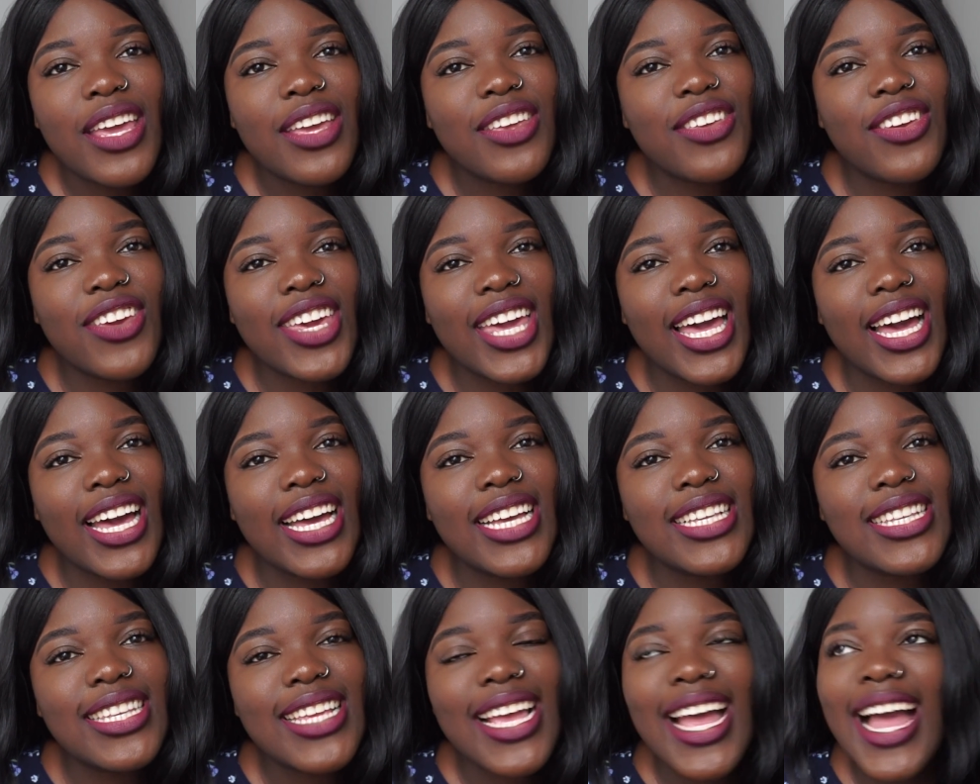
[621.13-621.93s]
You
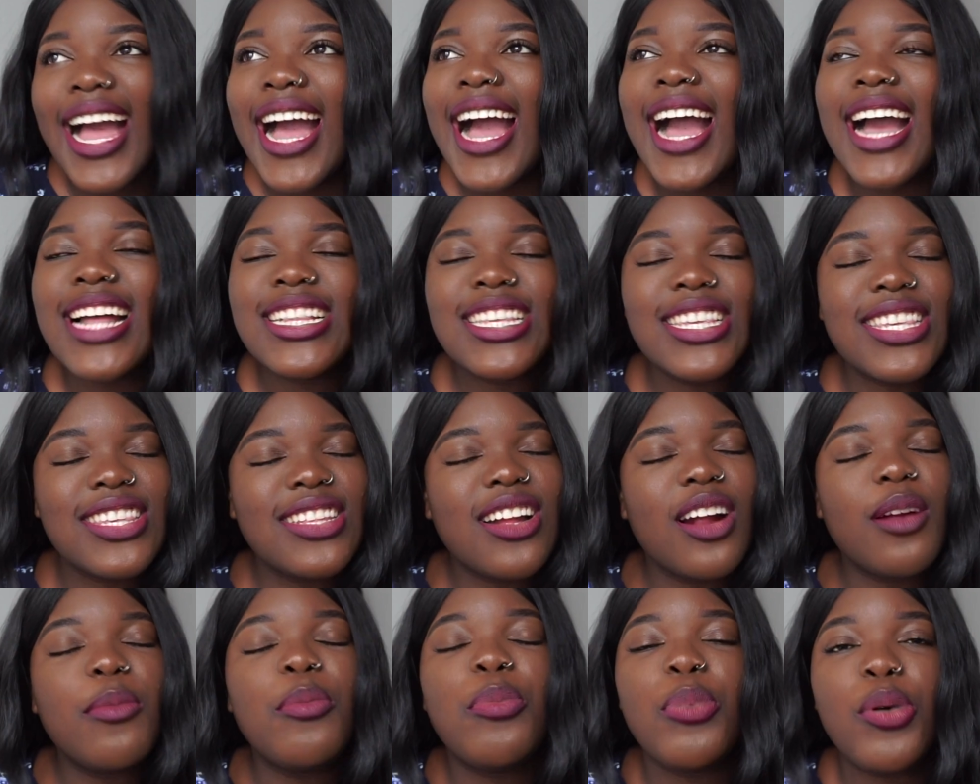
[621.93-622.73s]
guys, I had to
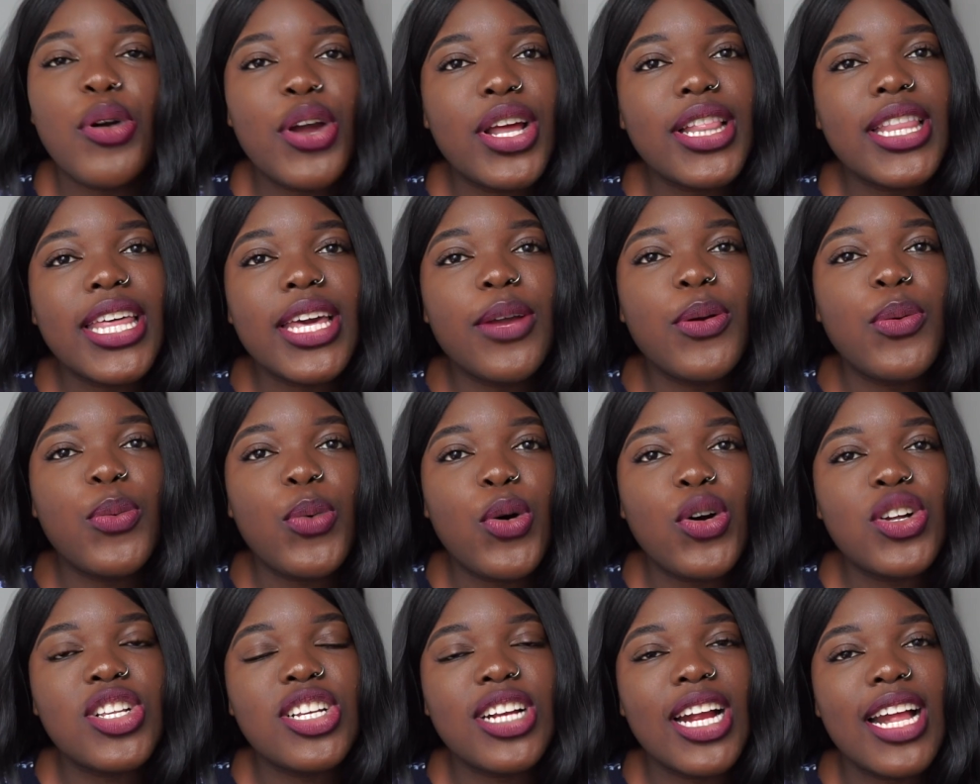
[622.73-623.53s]
start boiling
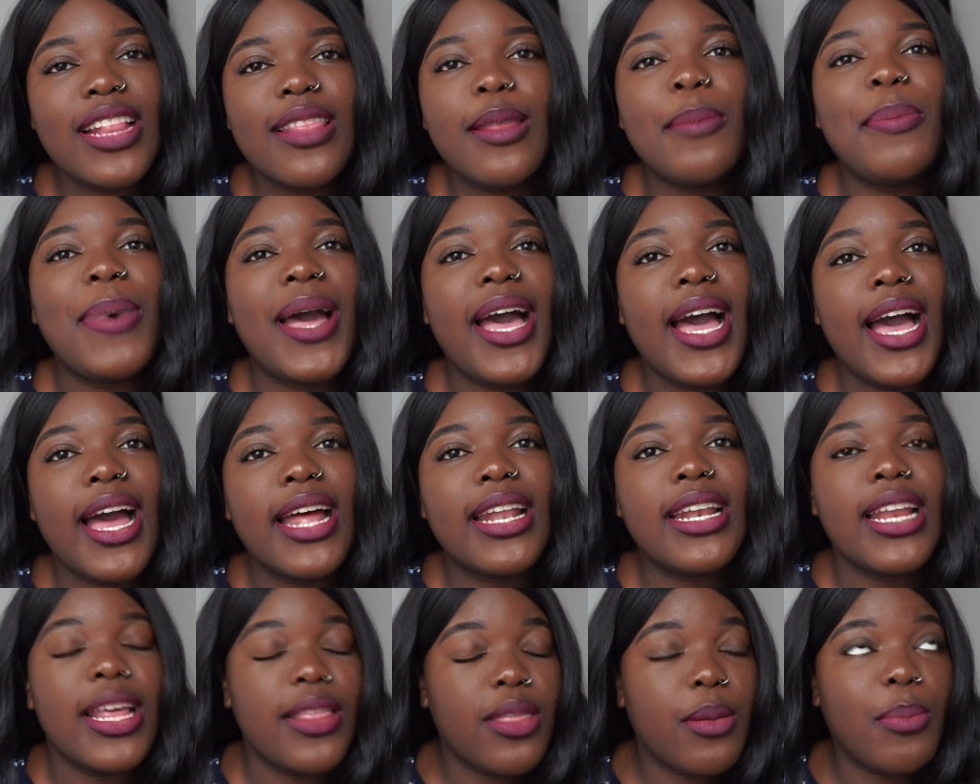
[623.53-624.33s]
water in the
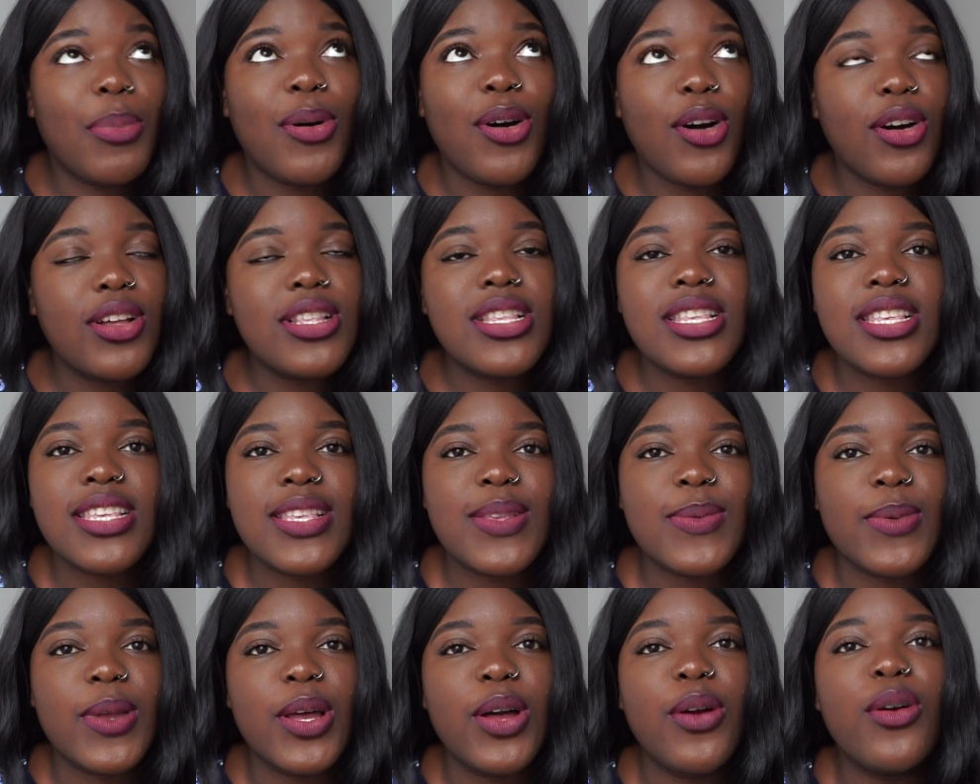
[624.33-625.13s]
pan and the pots
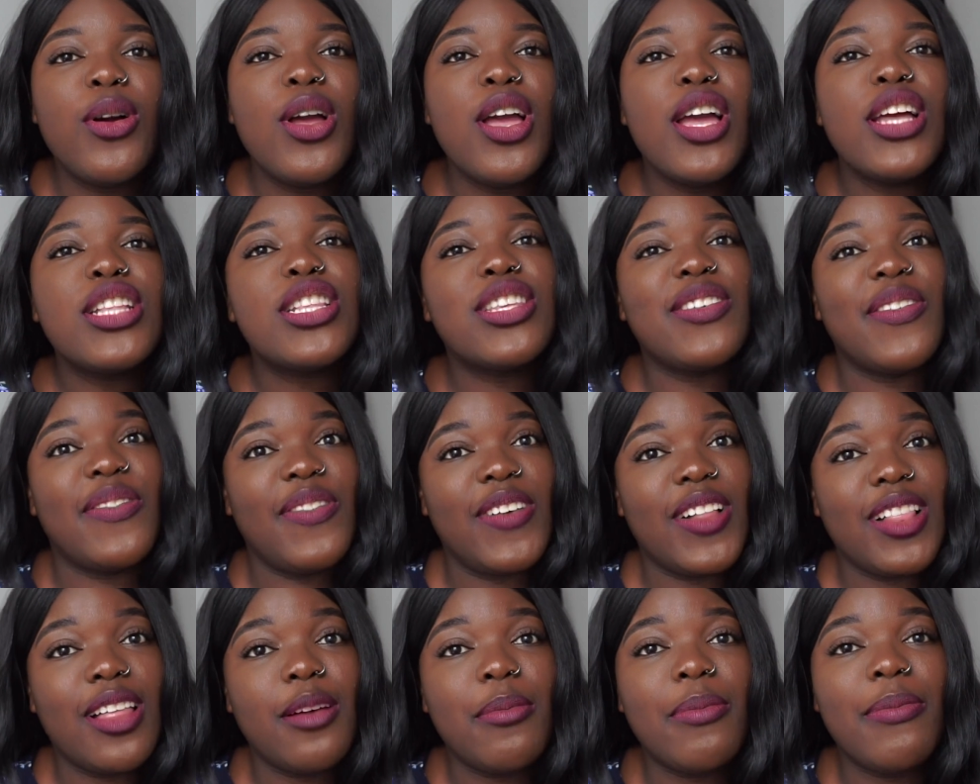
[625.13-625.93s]
as well to
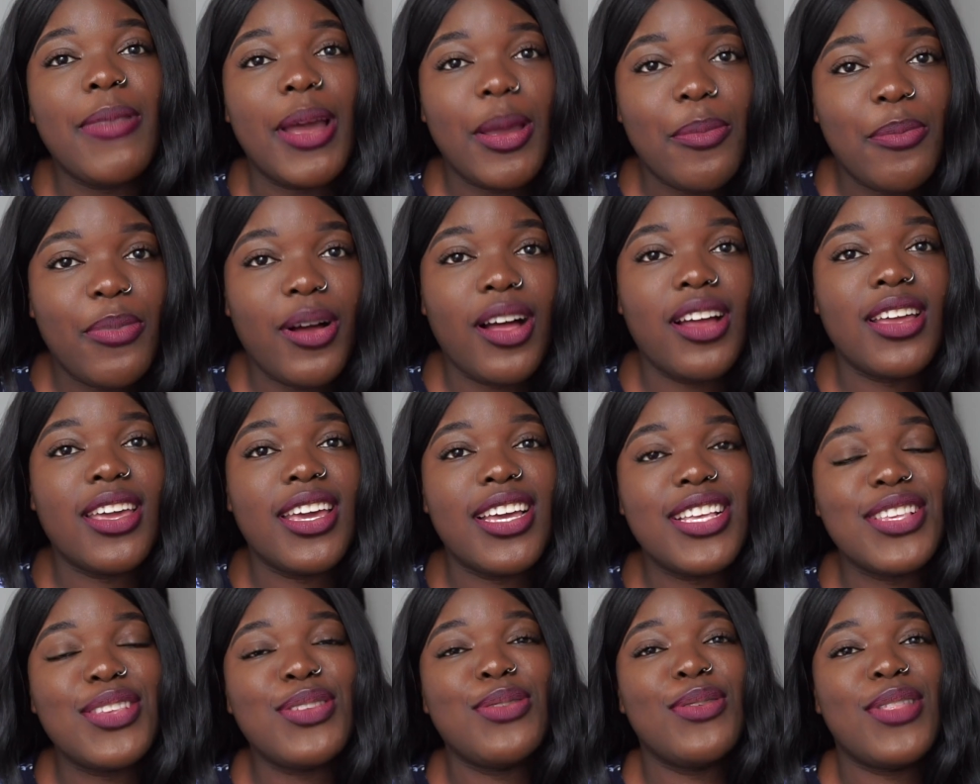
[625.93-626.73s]
fill up my
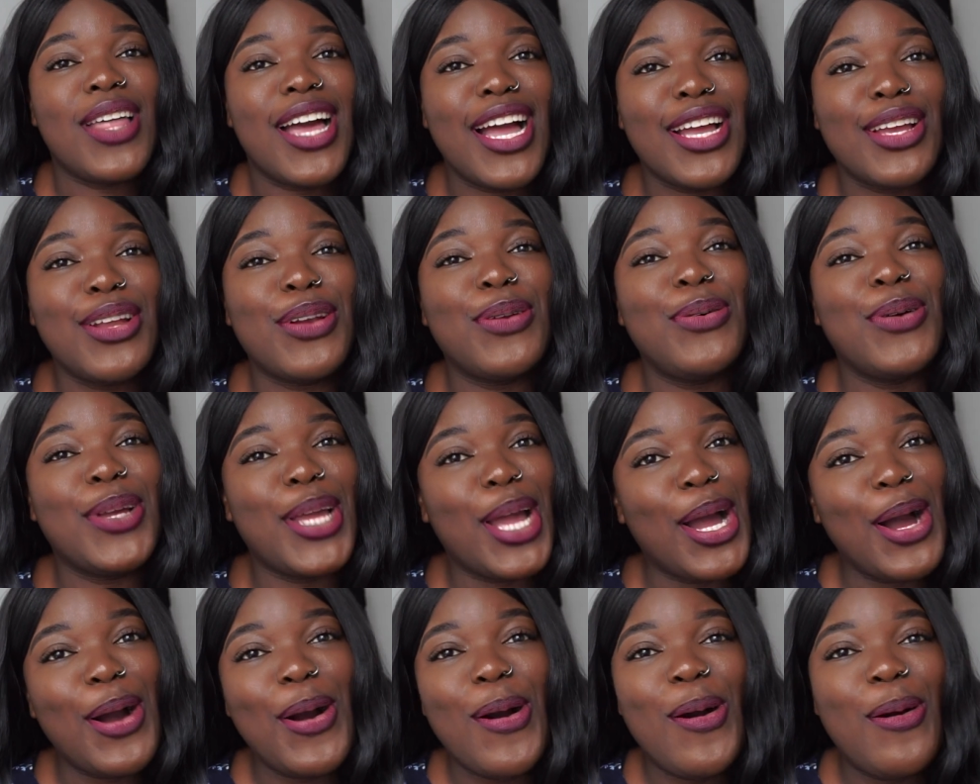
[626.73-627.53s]
bucket so that I could go
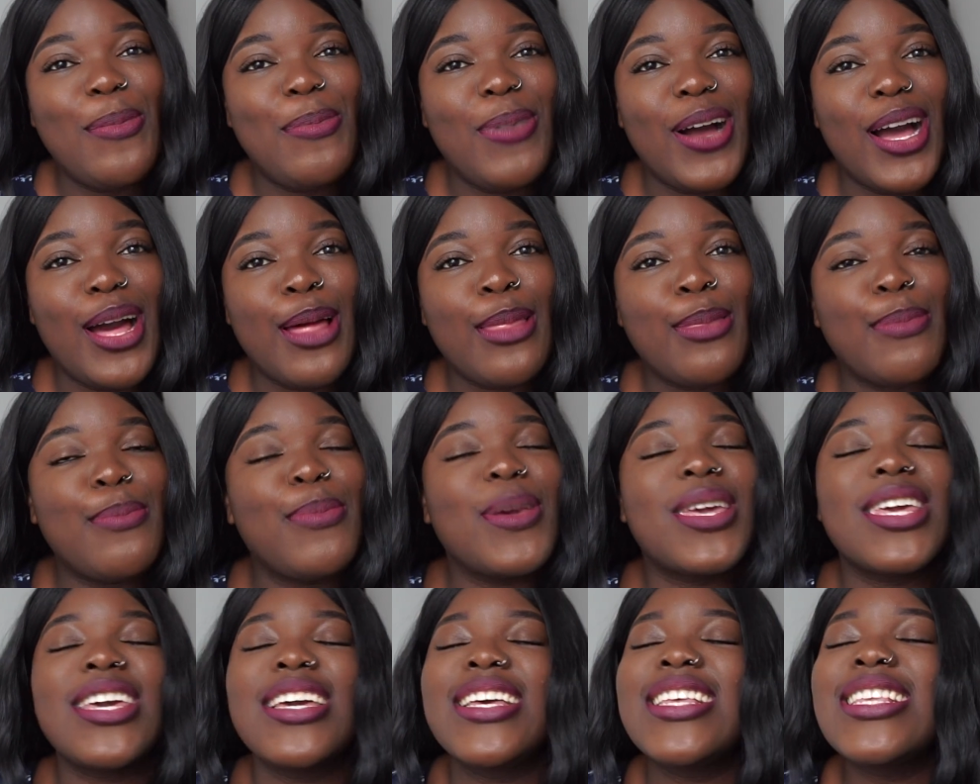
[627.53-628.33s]
get a hot bath
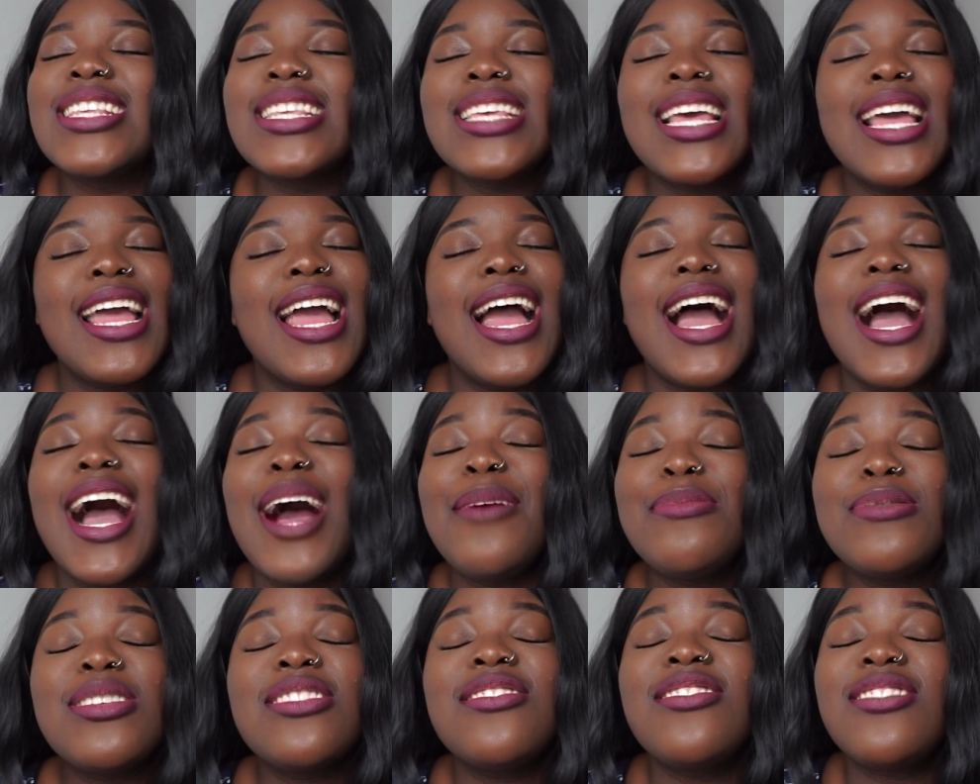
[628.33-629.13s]
because
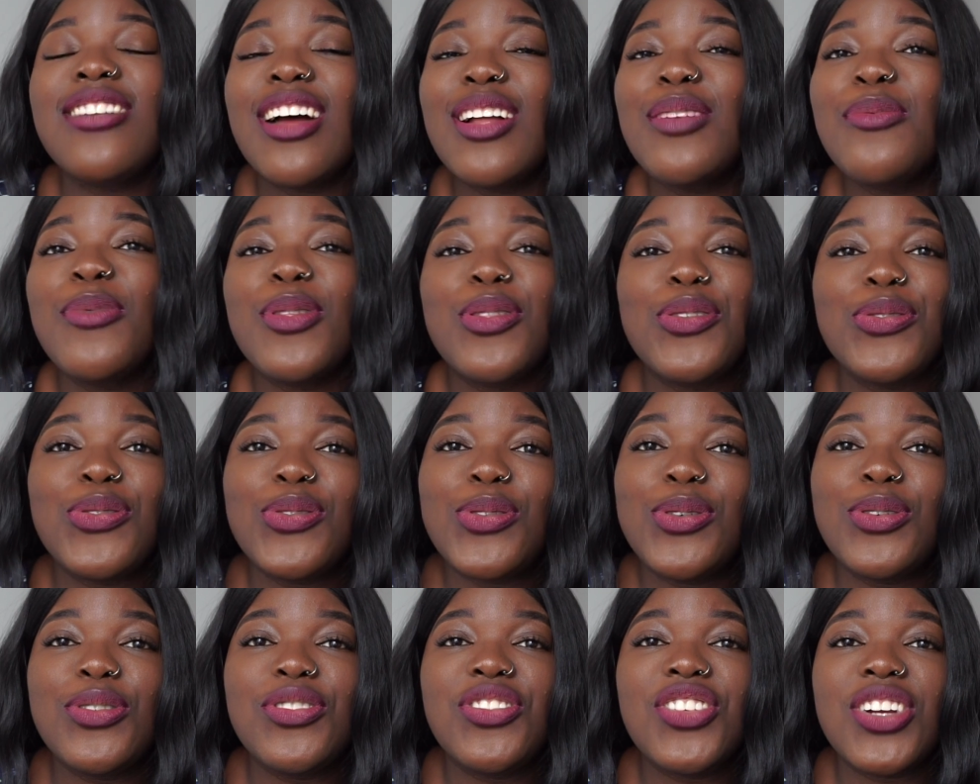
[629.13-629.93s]
I was done with those
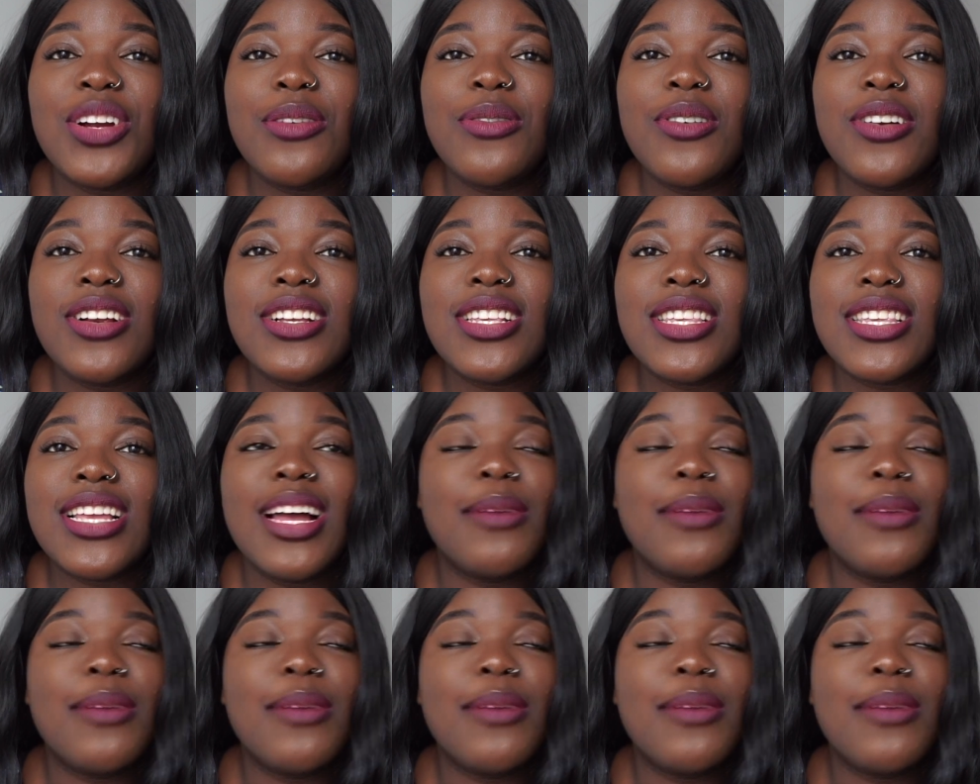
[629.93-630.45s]
cold showers.